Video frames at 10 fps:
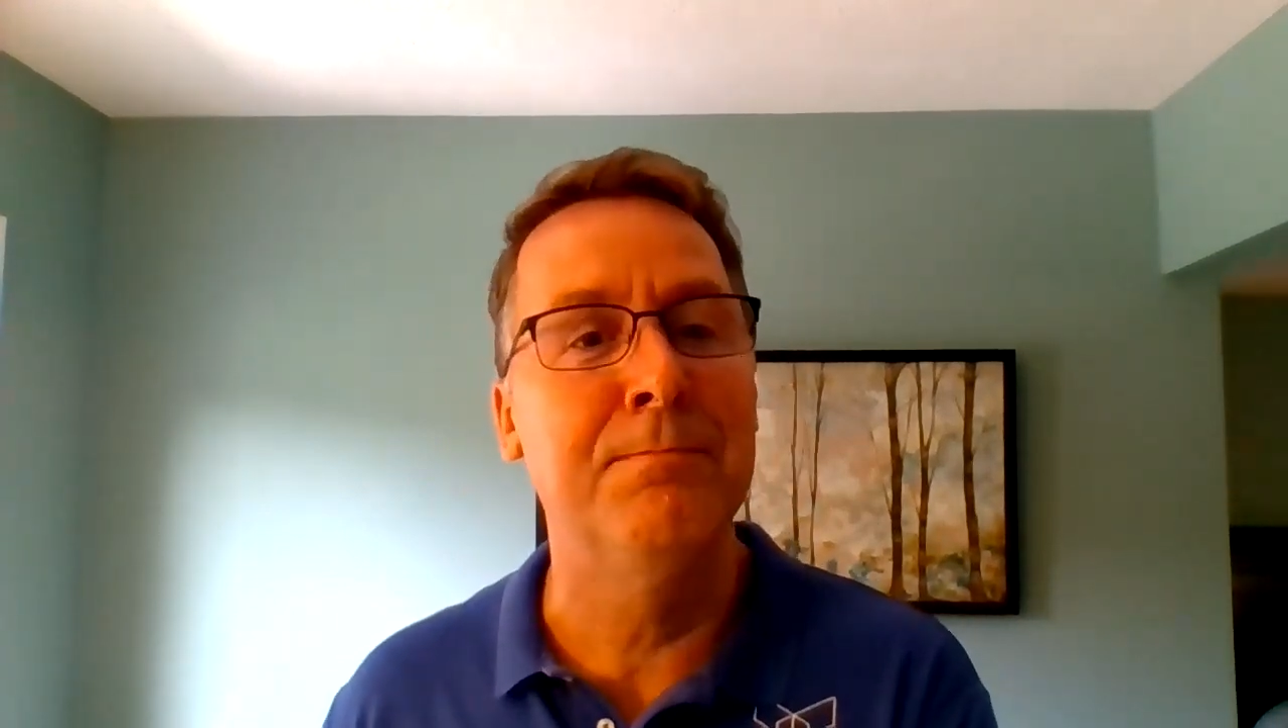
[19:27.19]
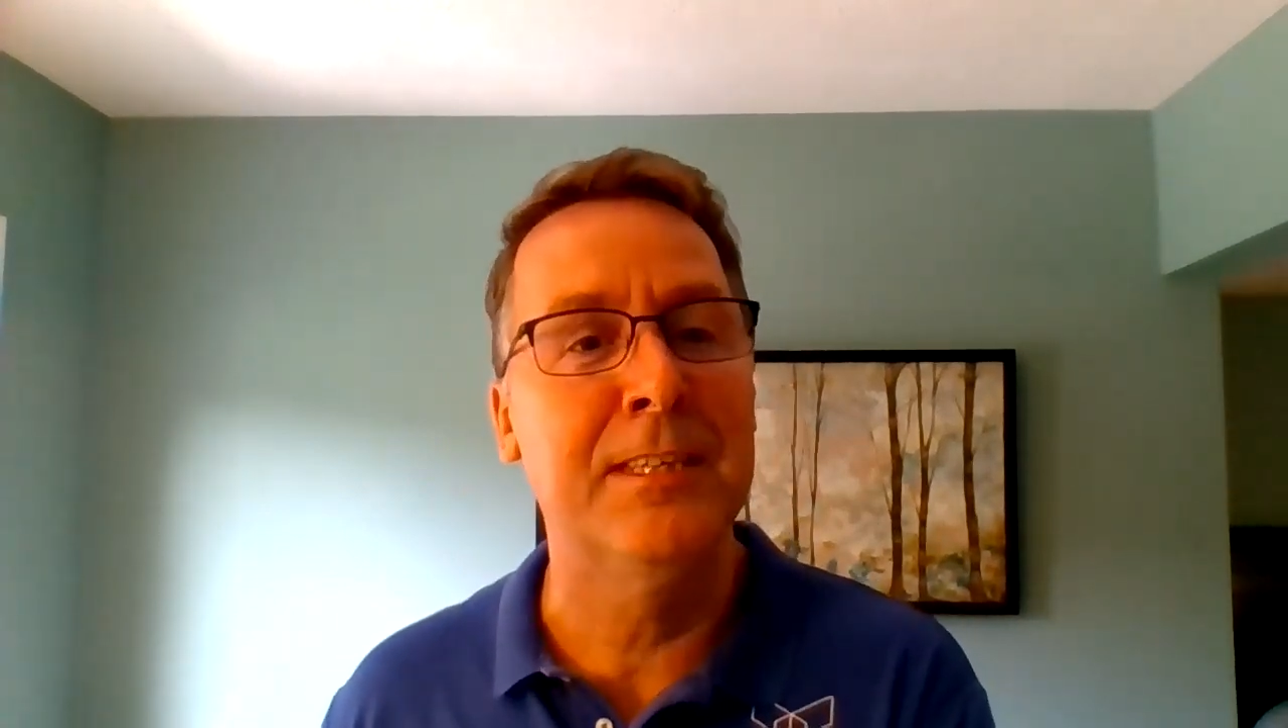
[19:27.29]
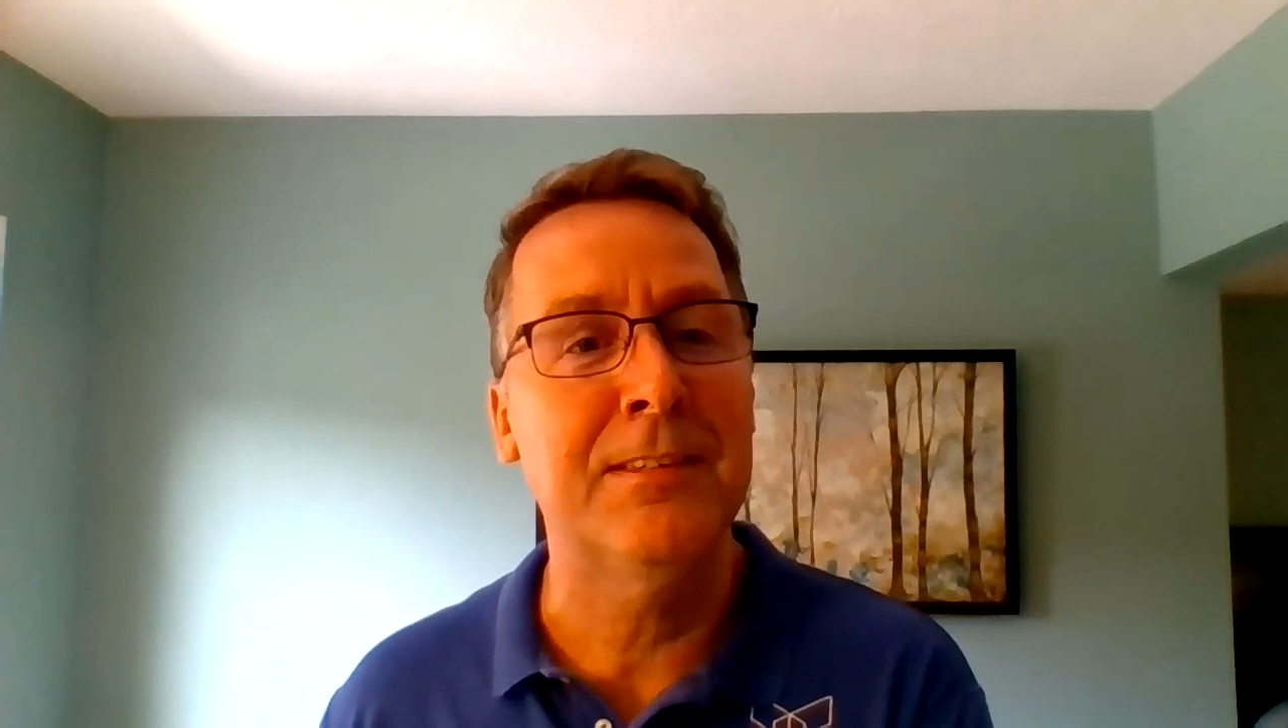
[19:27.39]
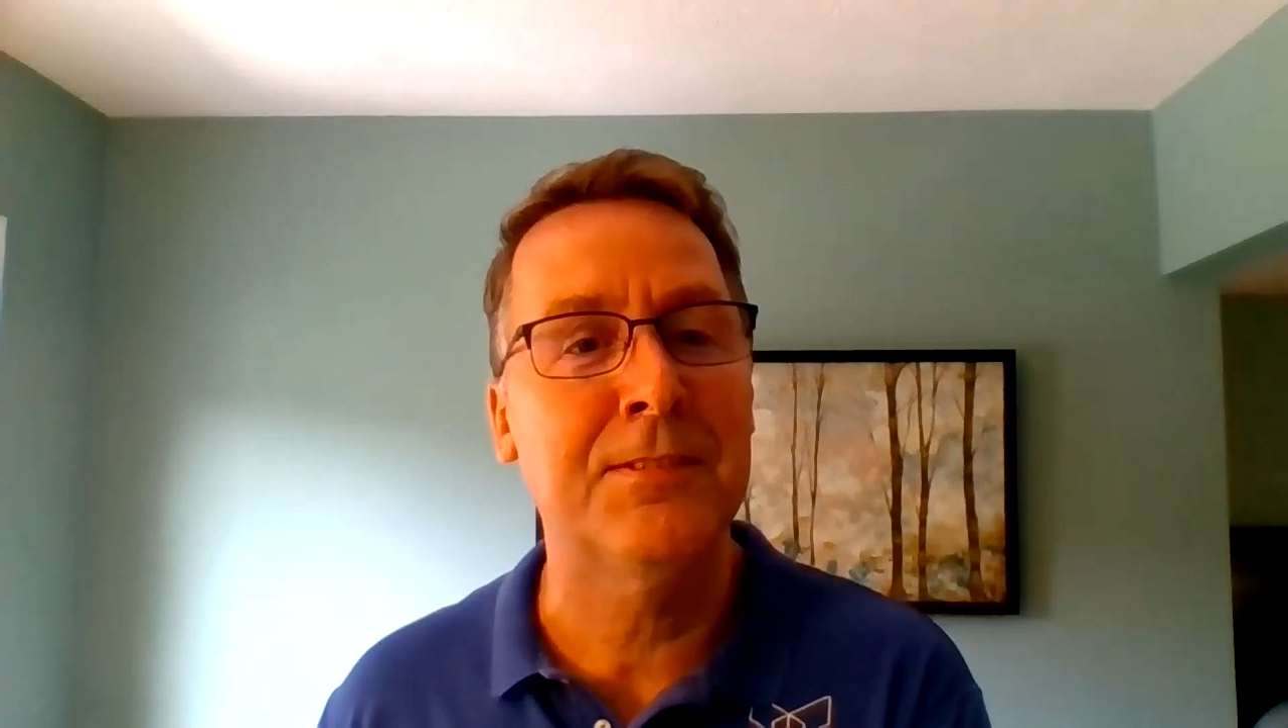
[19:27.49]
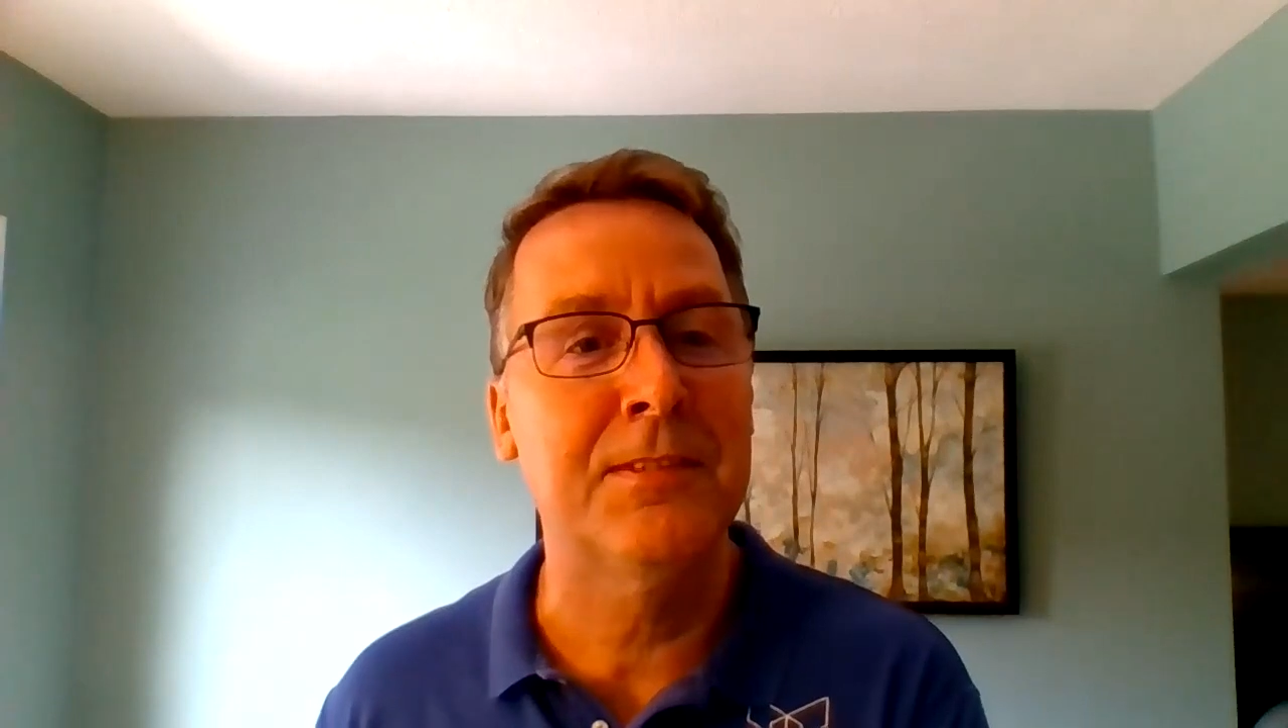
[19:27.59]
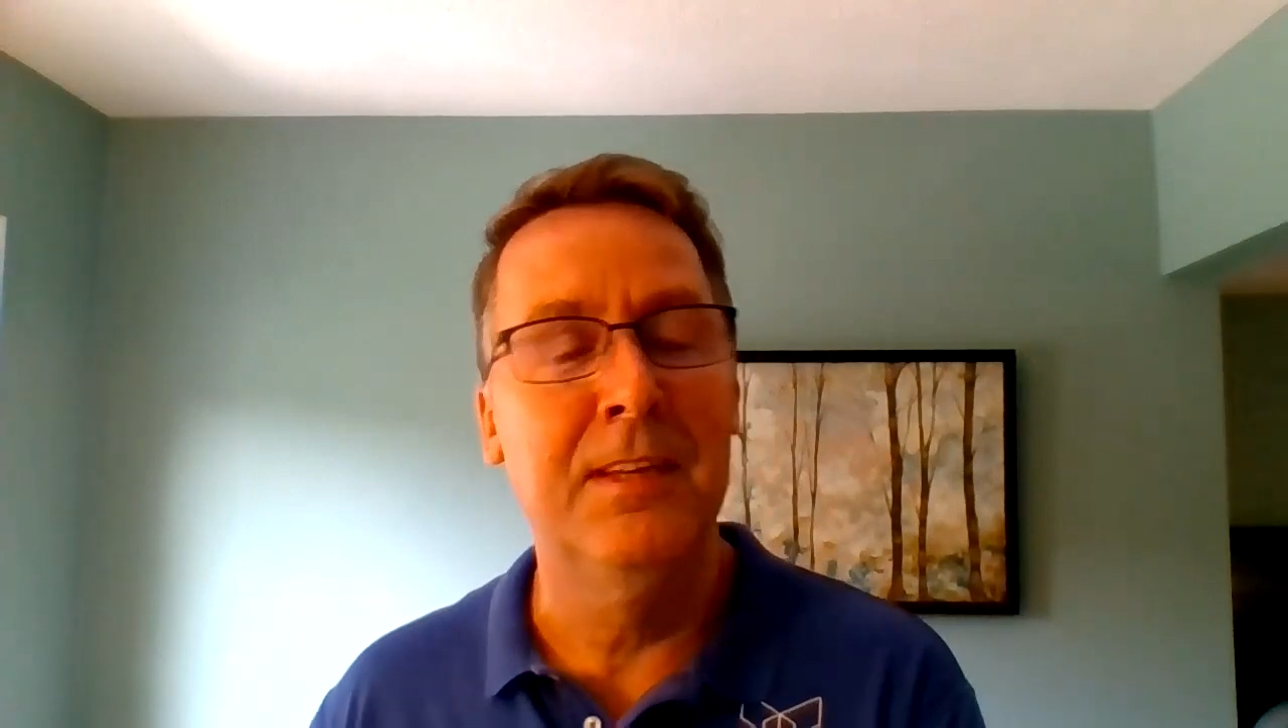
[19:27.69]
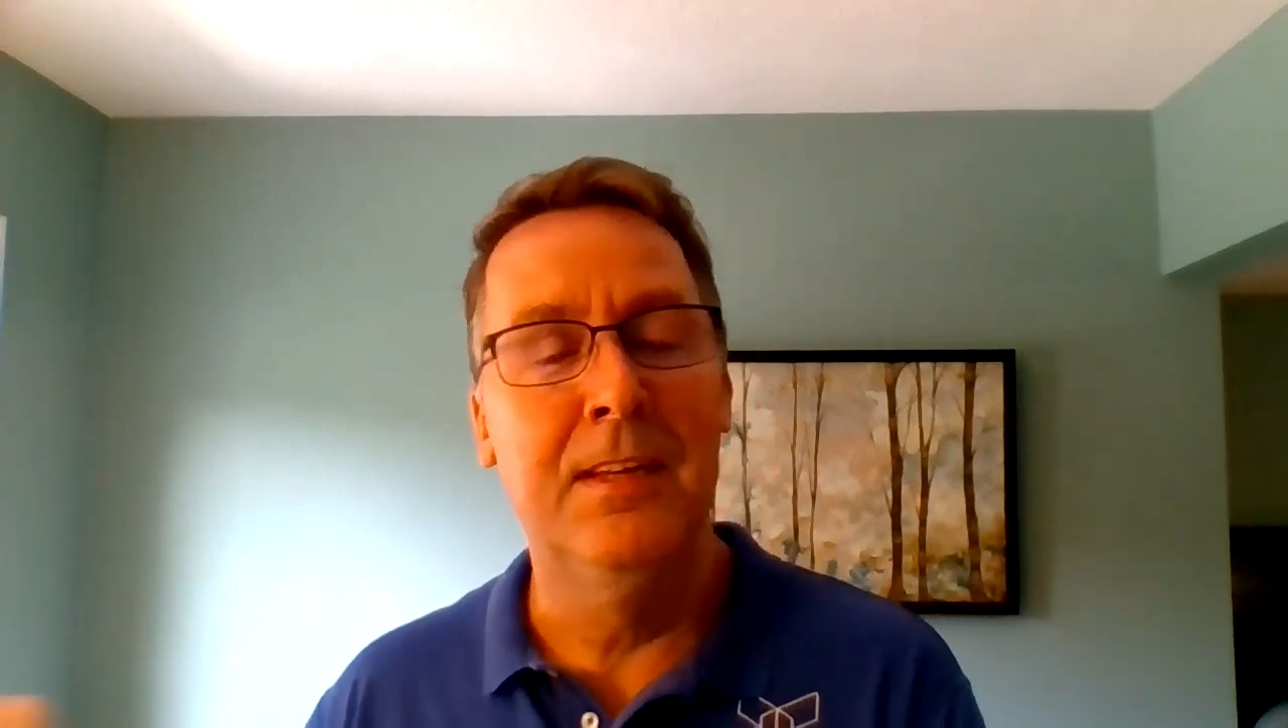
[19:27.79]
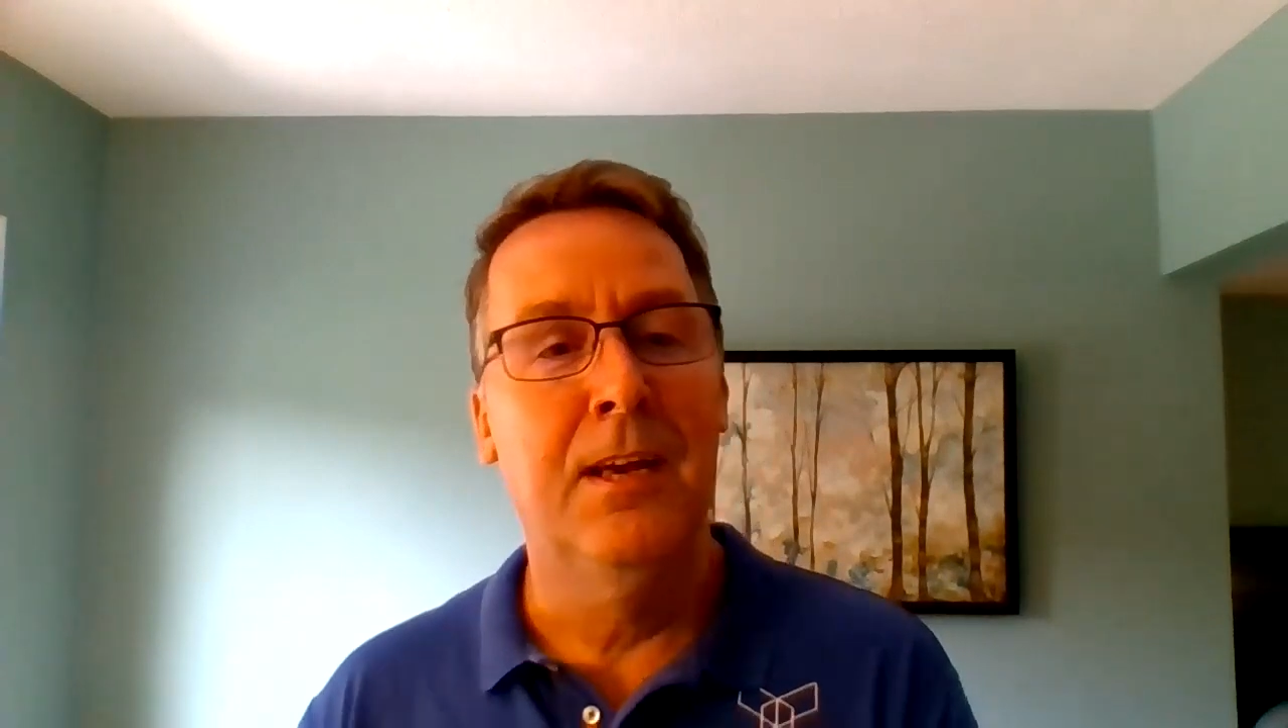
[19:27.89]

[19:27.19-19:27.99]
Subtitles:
minutes